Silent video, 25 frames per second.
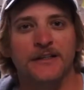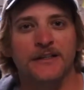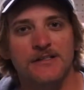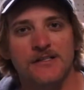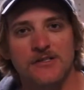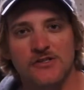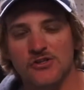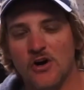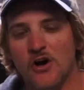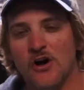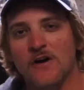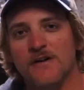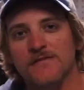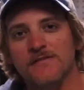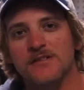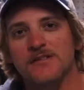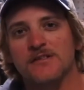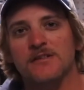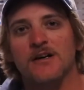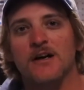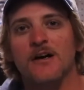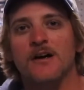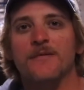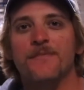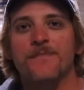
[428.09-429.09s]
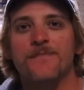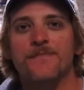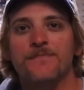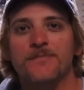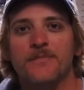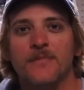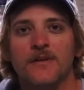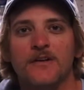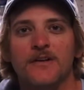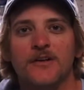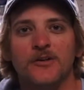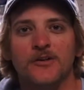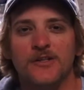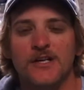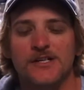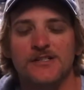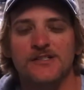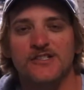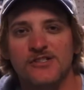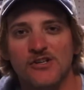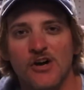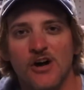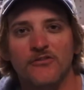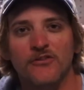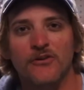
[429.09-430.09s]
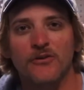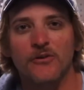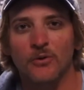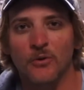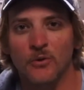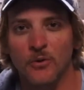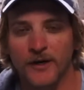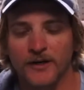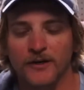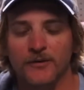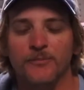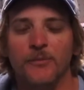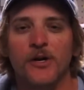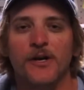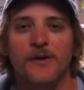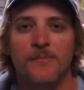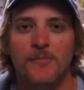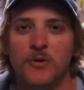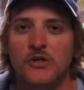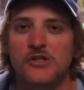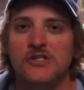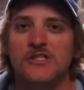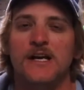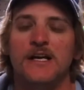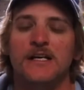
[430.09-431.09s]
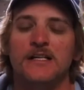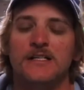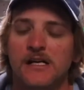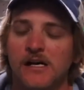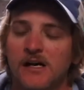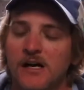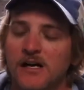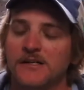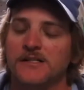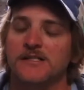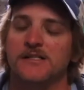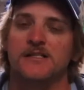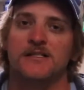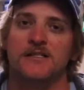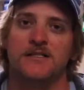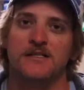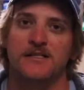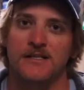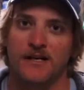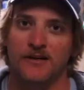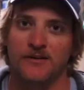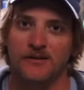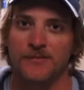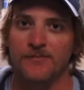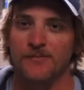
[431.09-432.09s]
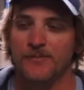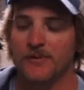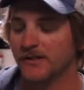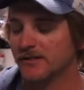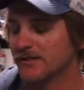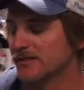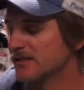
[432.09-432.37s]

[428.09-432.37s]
It dissolves, you know, it does dissolve a little quicker, but it puts a ton of scent out compared